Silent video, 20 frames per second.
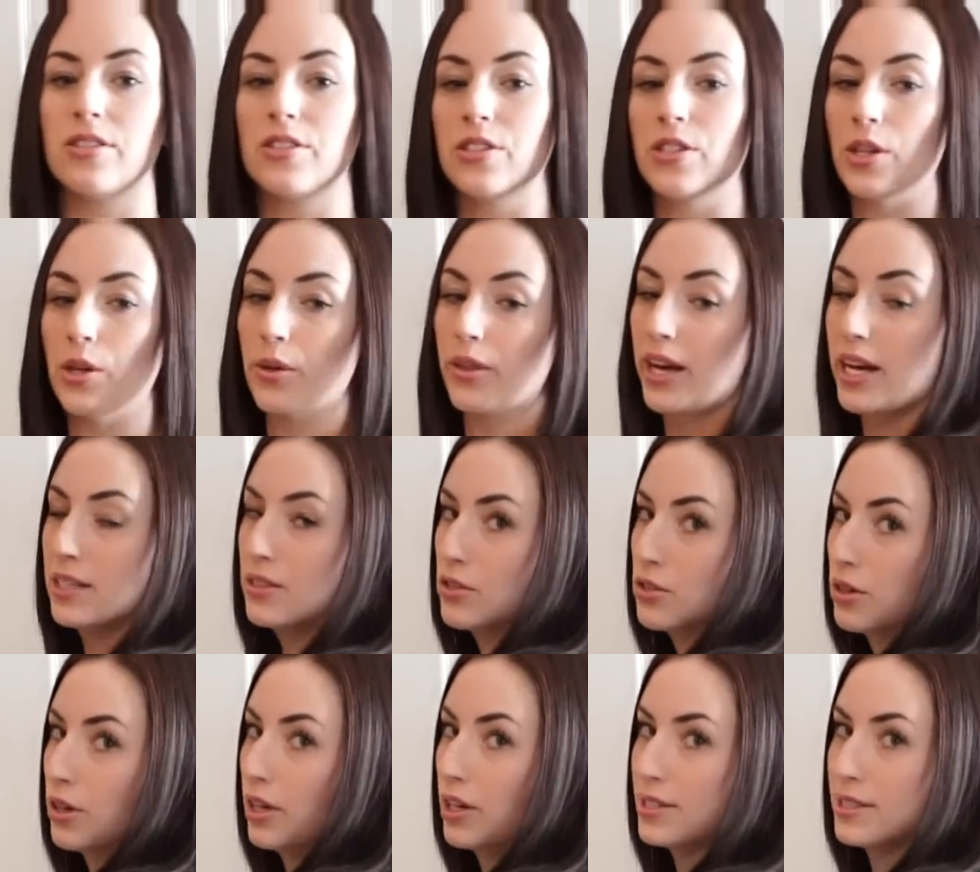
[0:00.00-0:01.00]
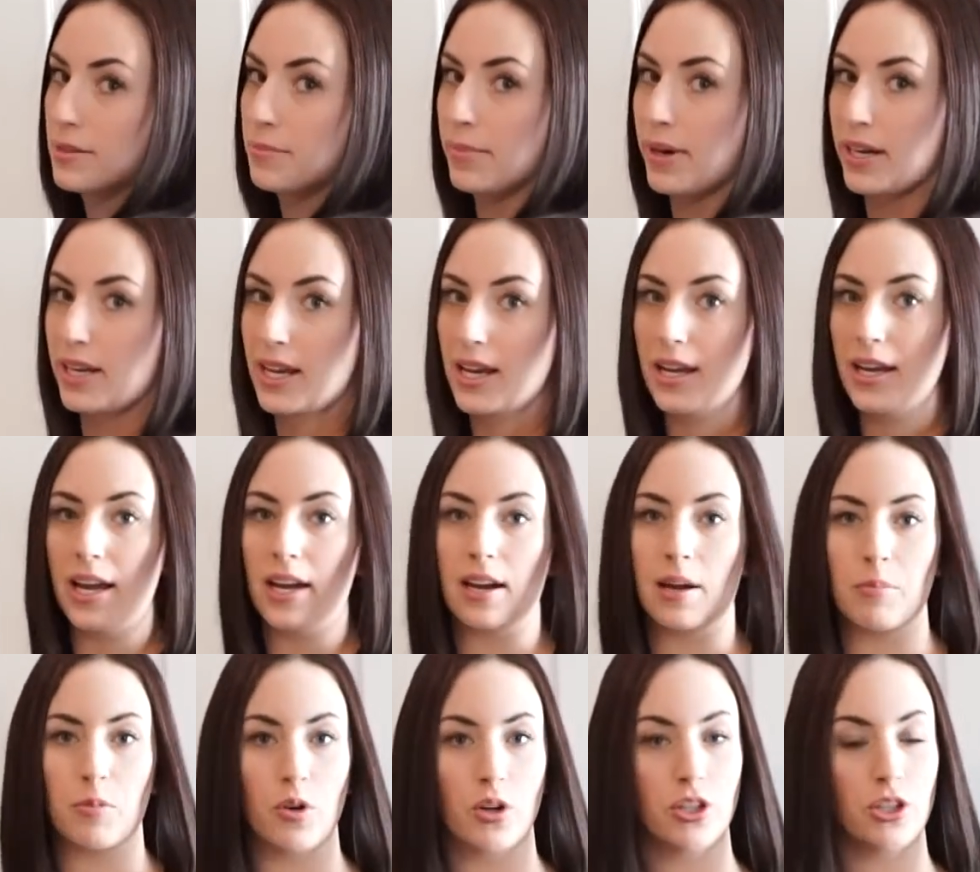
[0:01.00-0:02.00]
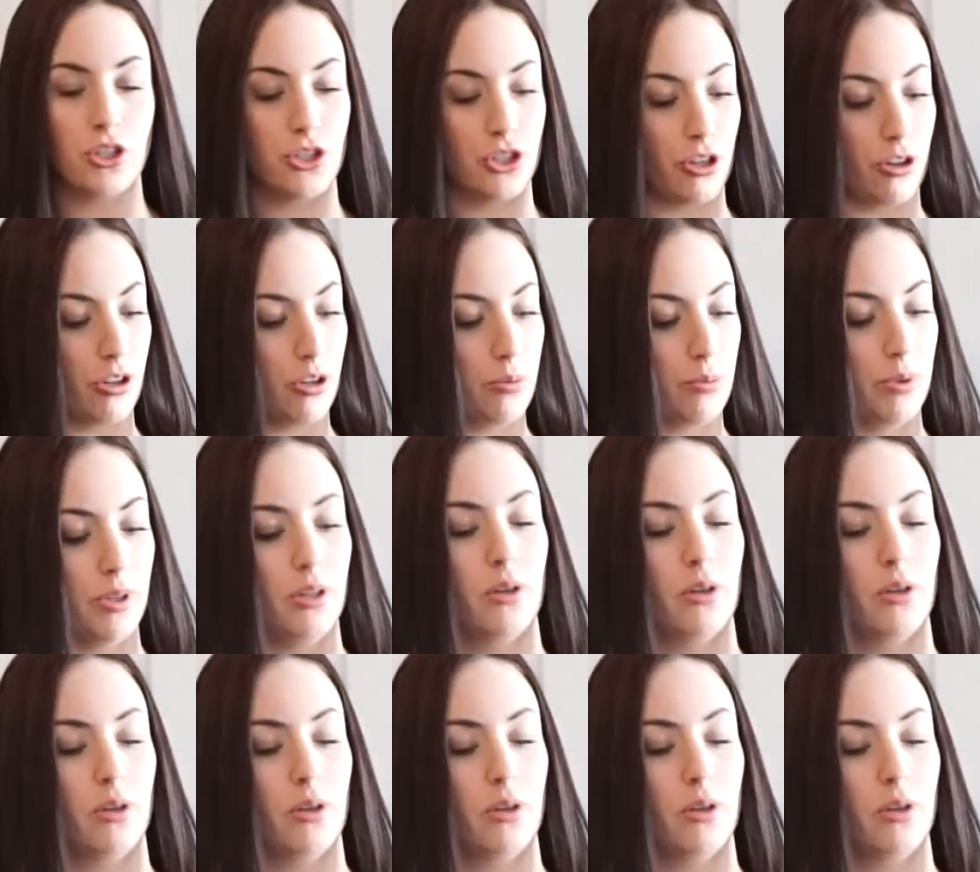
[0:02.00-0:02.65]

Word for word: So that's crossbody, and I'm going to show you real